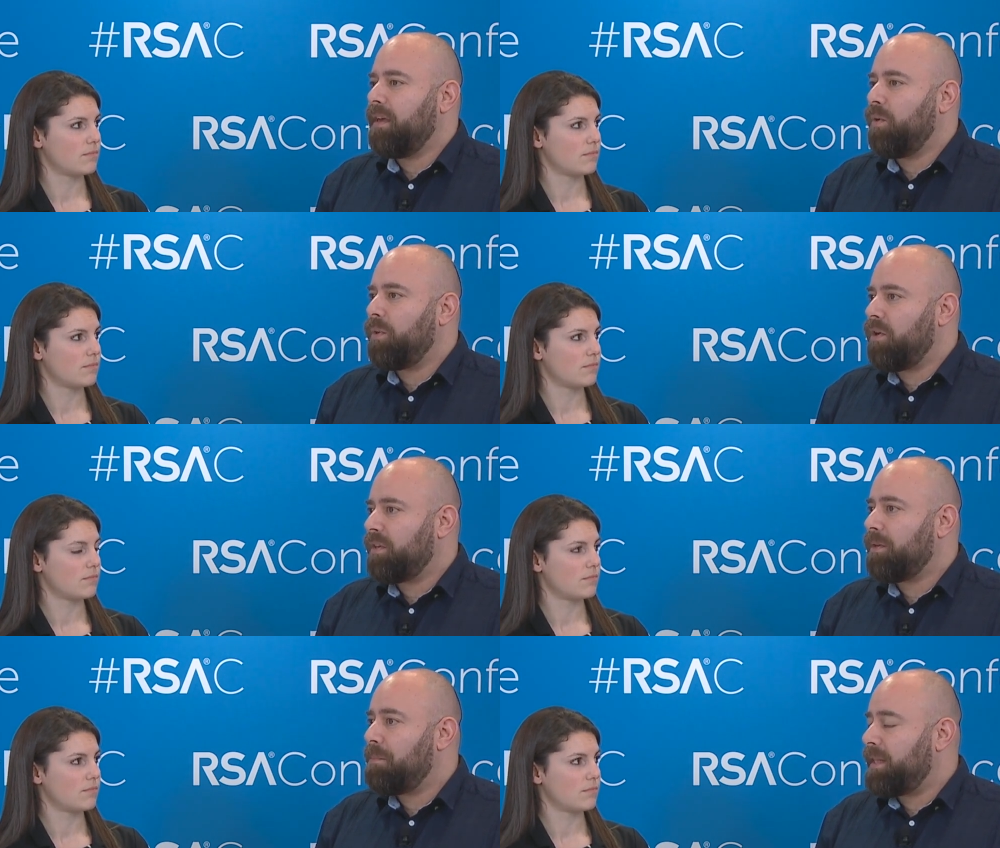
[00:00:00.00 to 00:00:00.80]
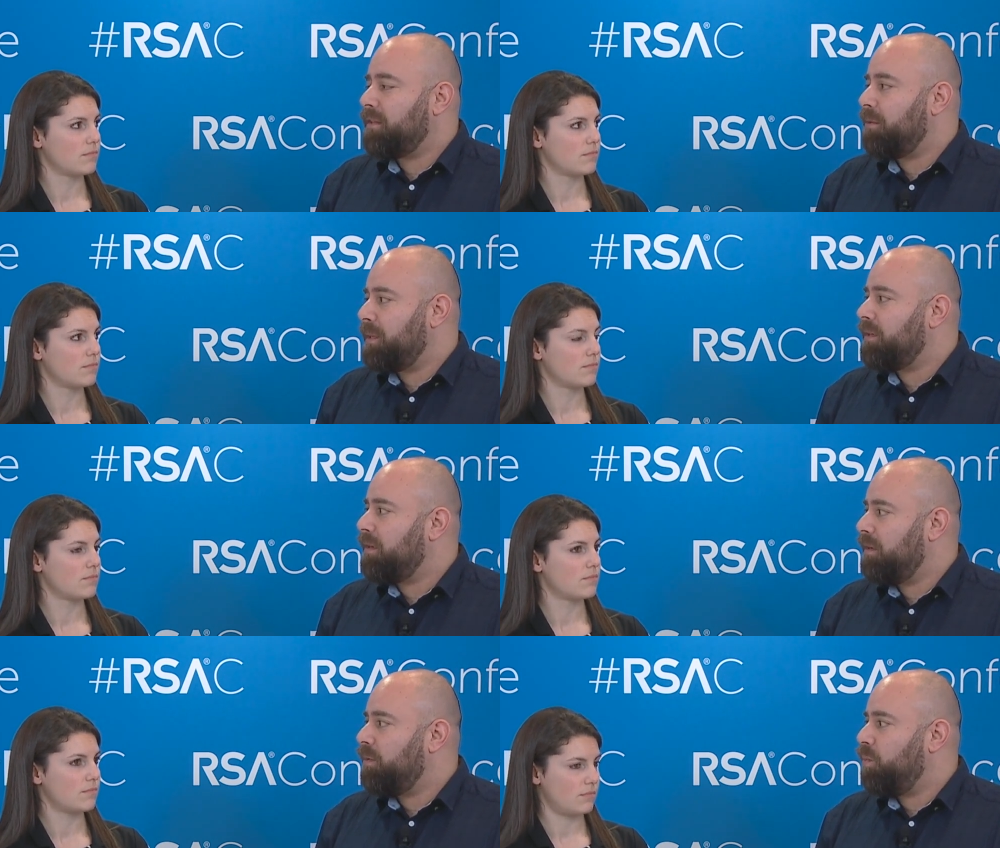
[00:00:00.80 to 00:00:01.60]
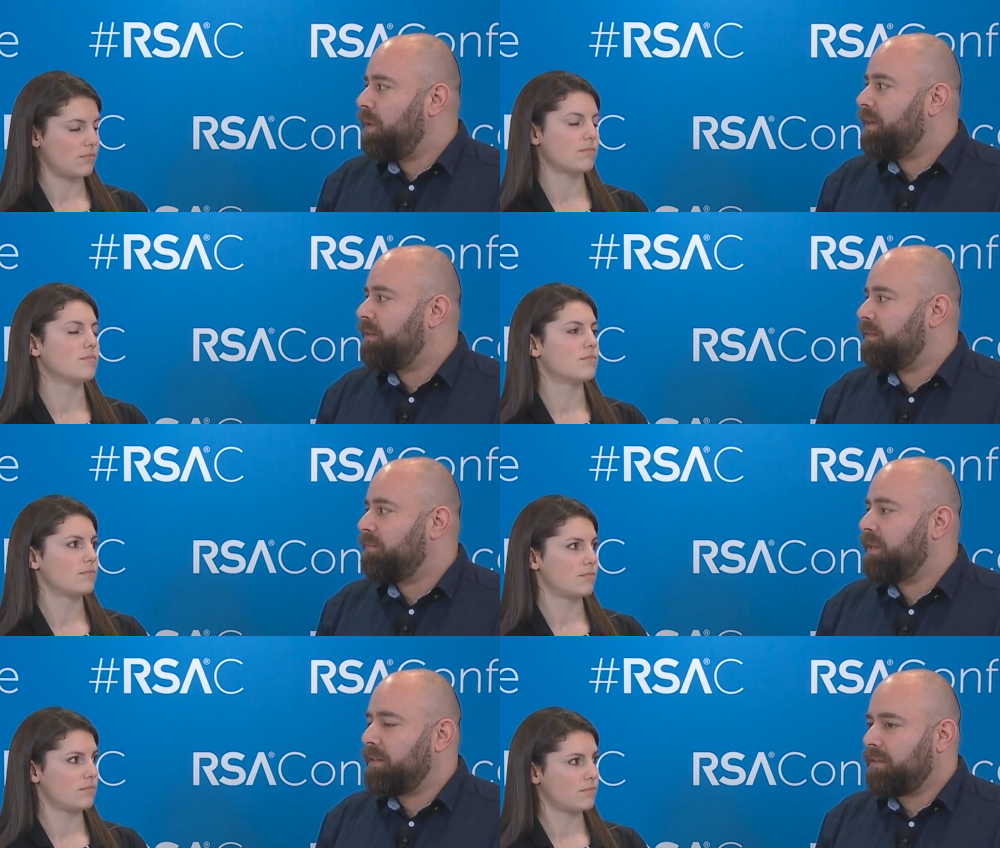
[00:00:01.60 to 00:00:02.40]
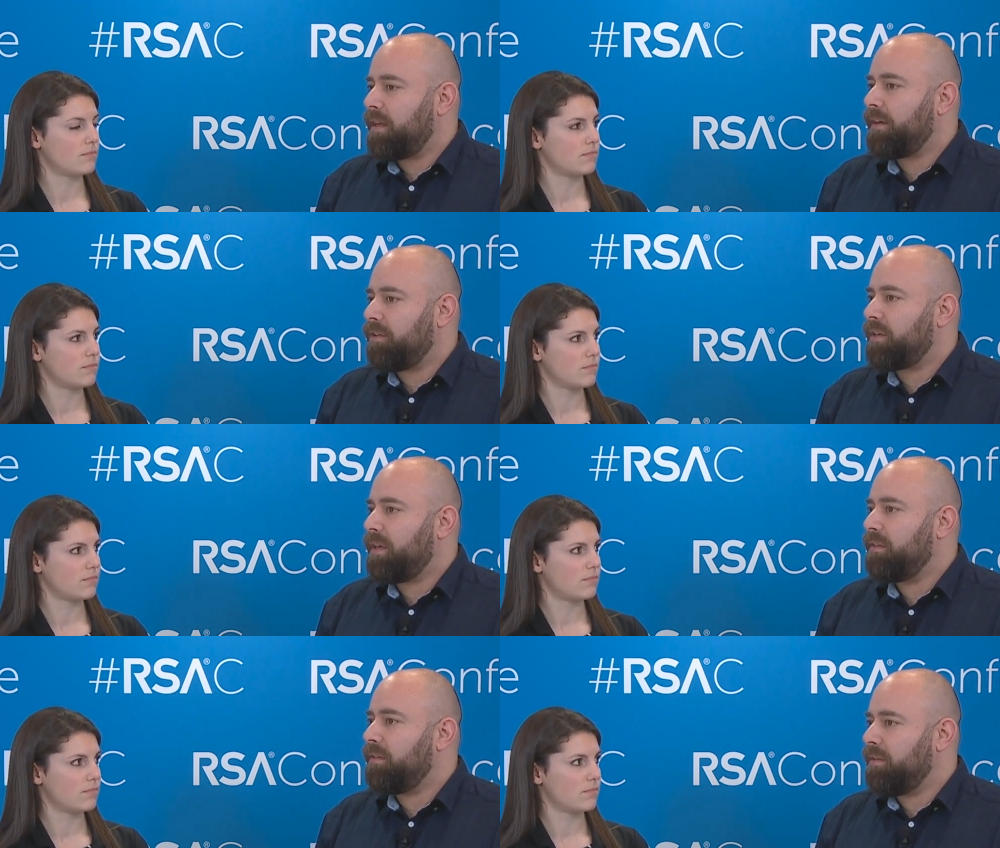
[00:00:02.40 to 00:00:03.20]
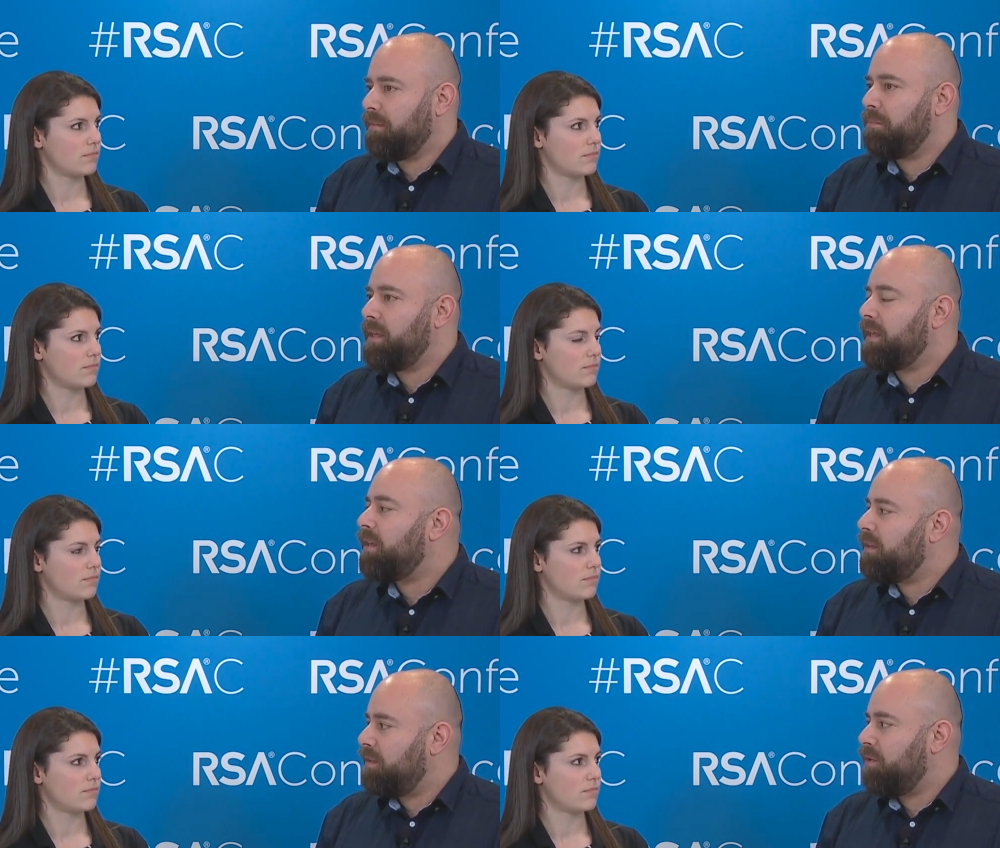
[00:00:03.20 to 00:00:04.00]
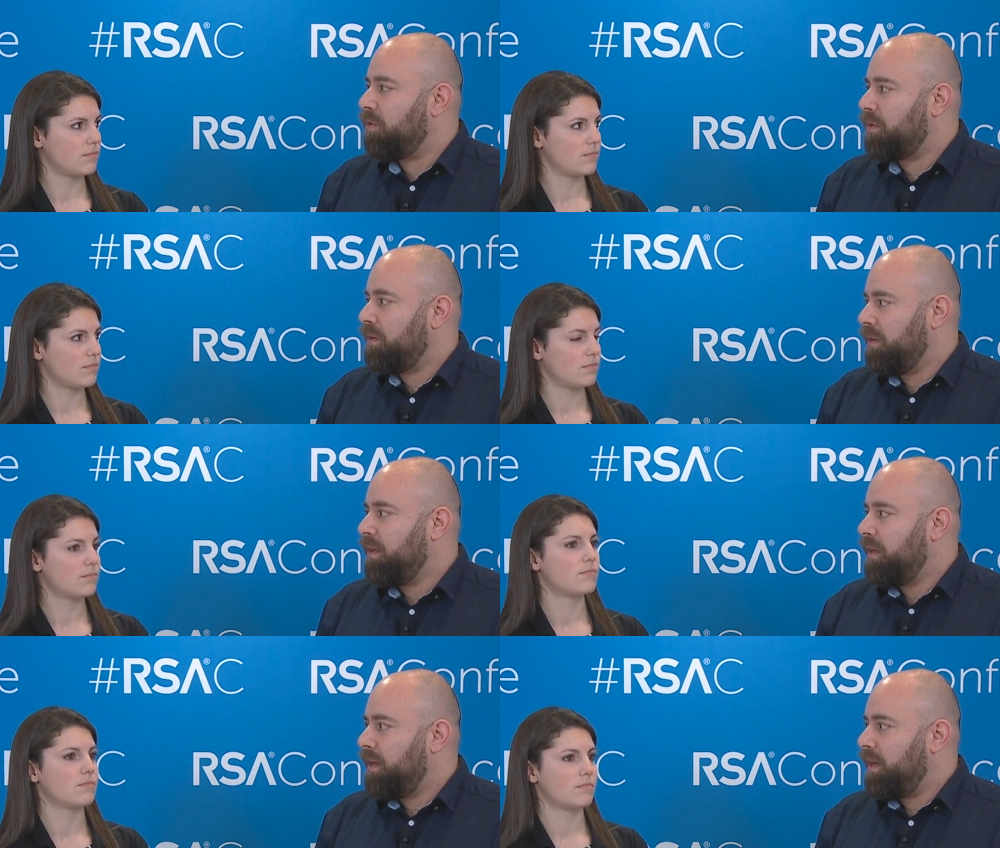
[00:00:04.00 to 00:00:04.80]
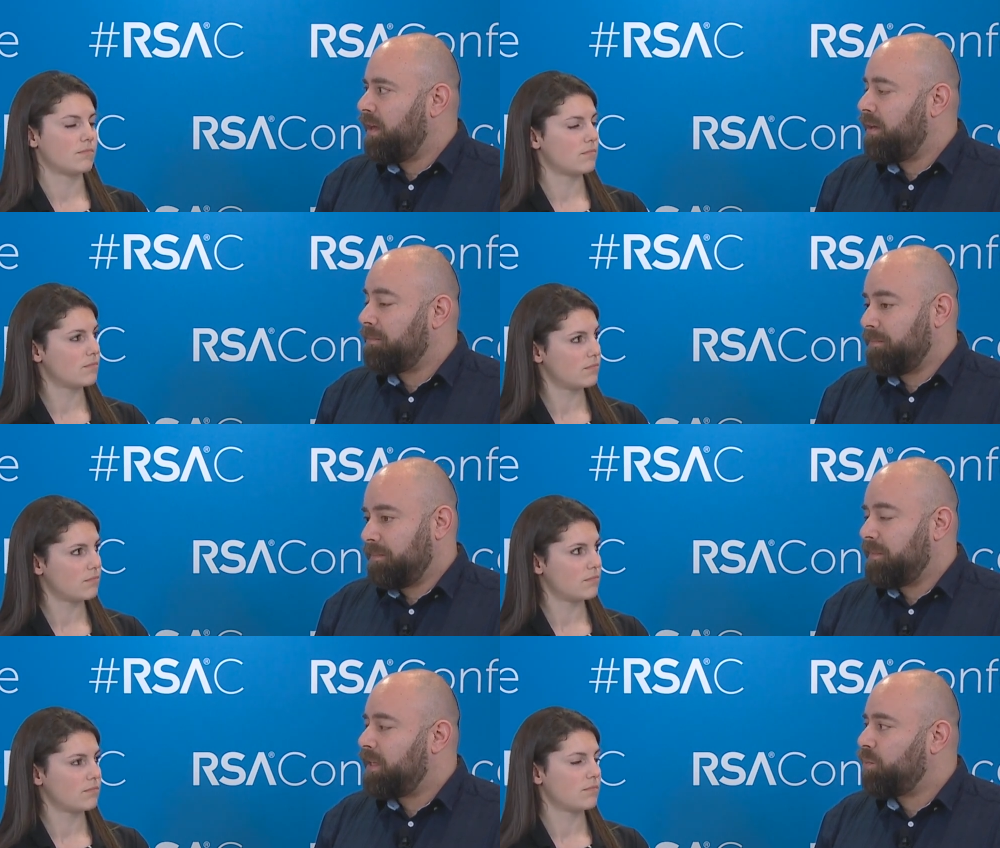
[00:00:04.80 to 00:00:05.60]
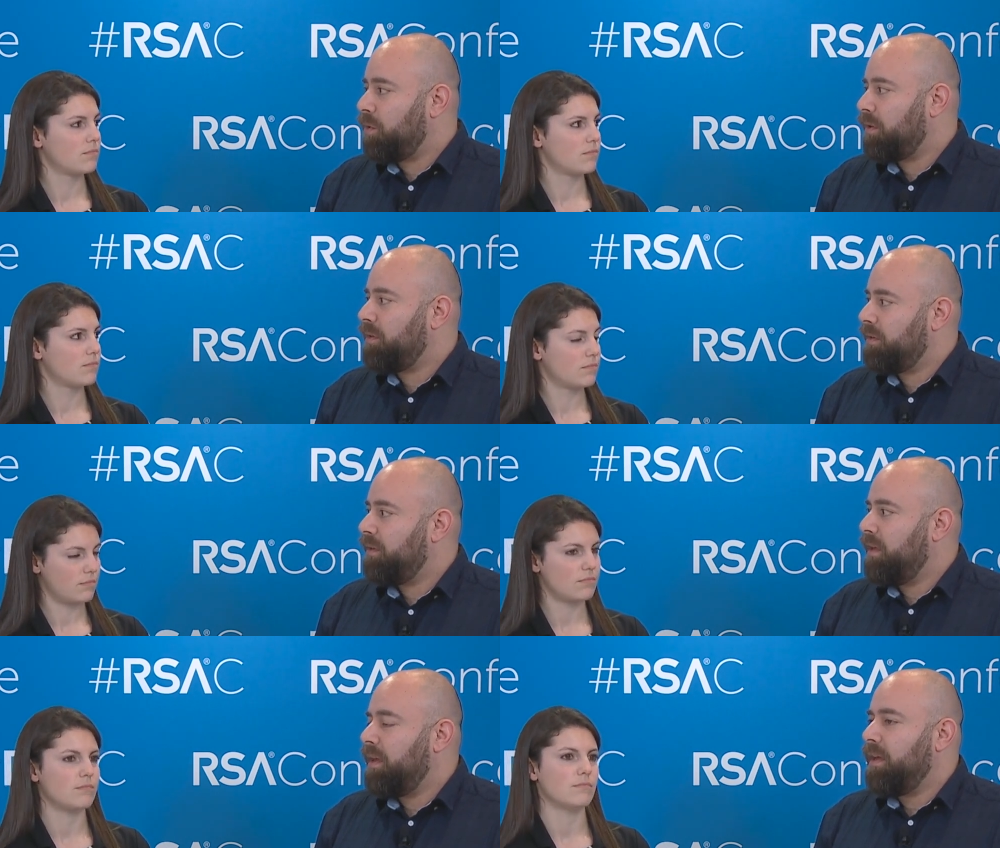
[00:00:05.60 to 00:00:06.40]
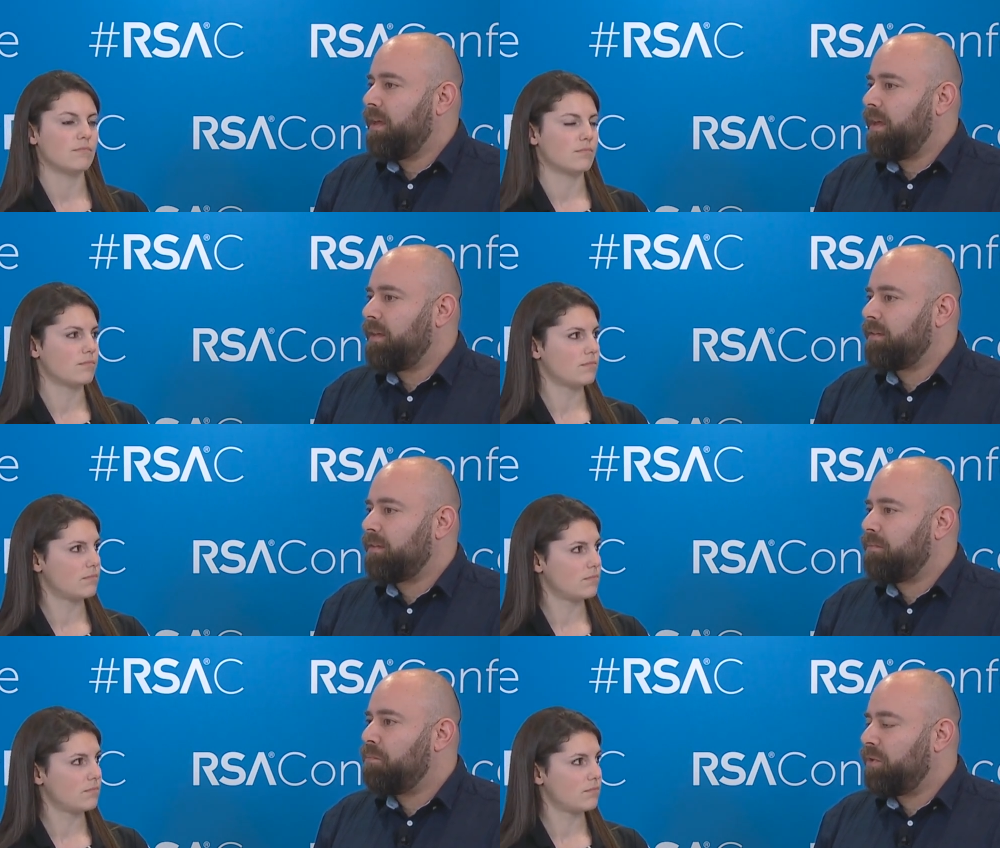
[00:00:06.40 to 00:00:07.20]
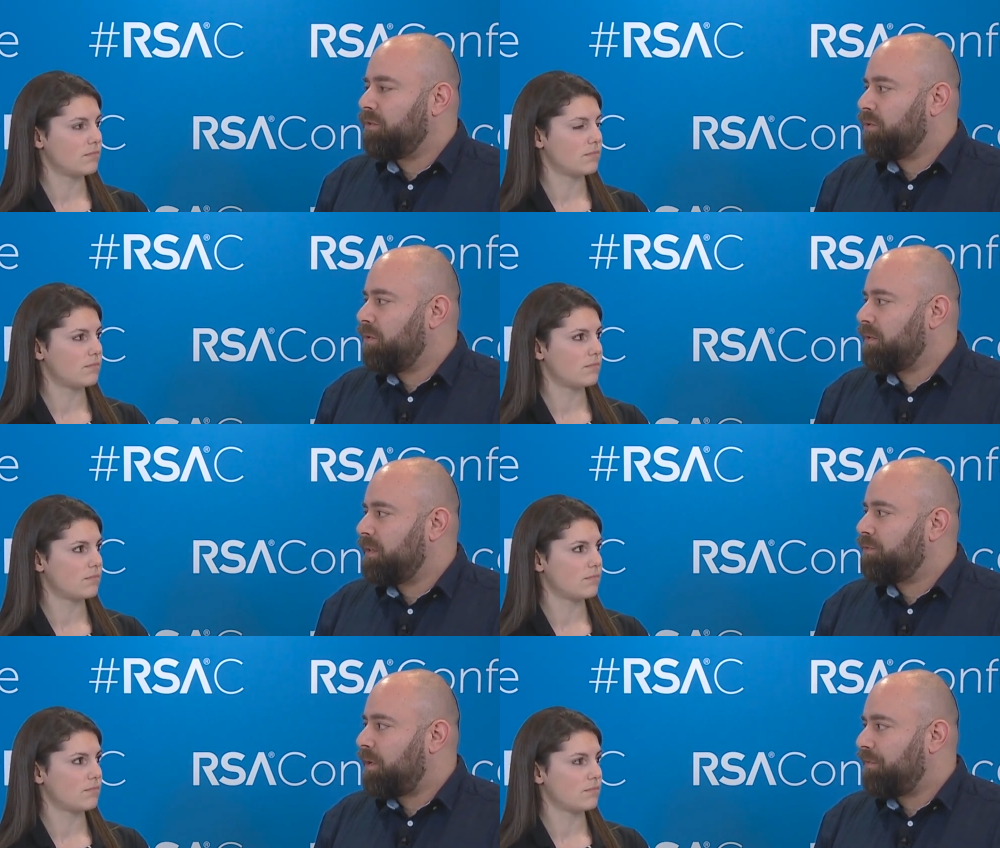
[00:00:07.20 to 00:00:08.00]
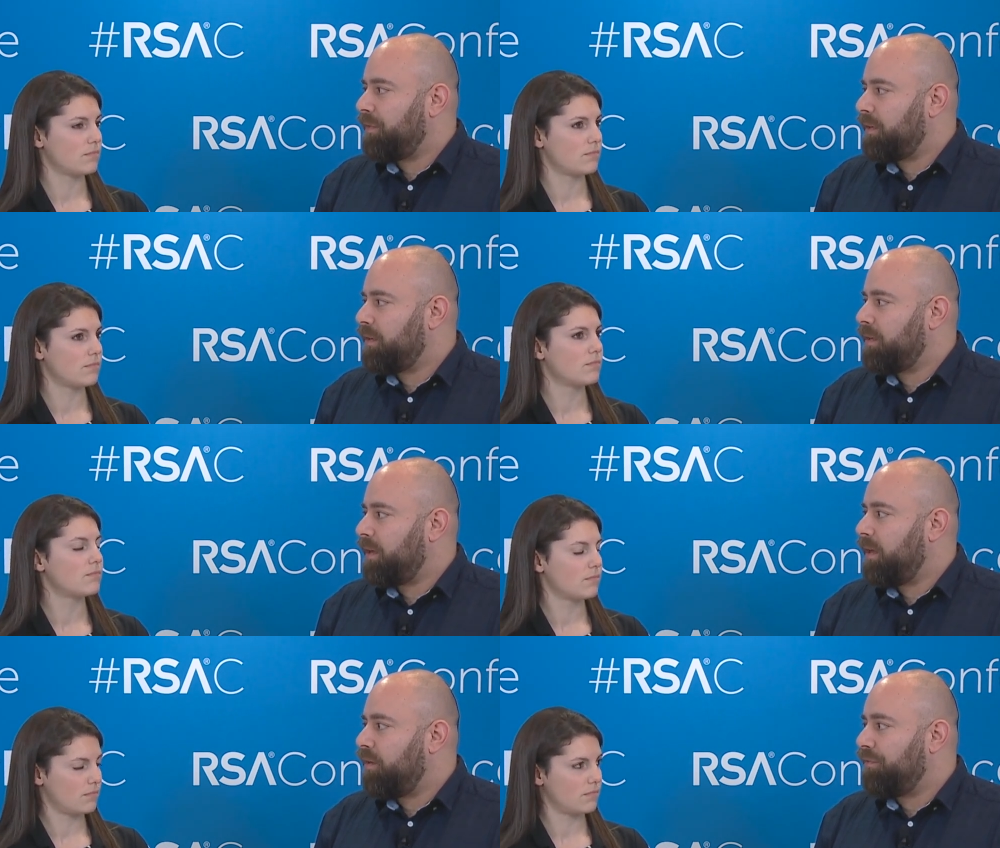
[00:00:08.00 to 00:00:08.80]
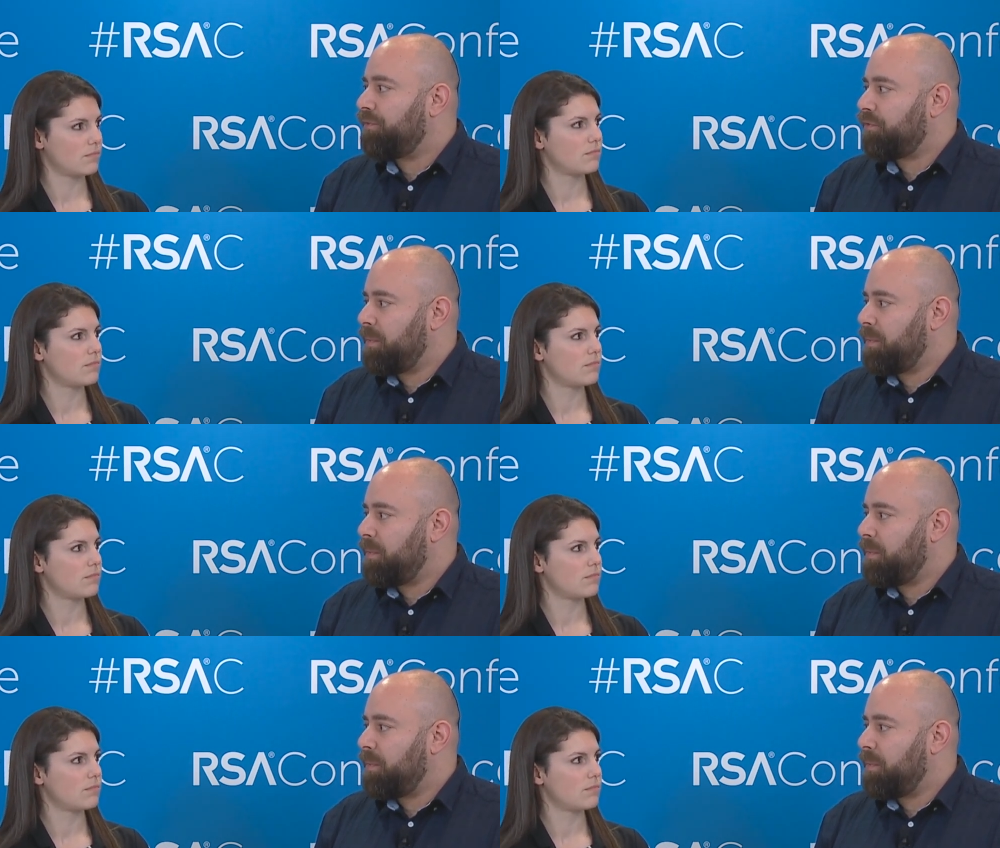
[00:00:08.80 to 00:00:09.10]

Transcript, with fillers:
Speaker 1: and uh, we call it a man in the middle, mm-hmm. when an attacker can be in your um, network mm-hmm. and monitor the traffic uh, of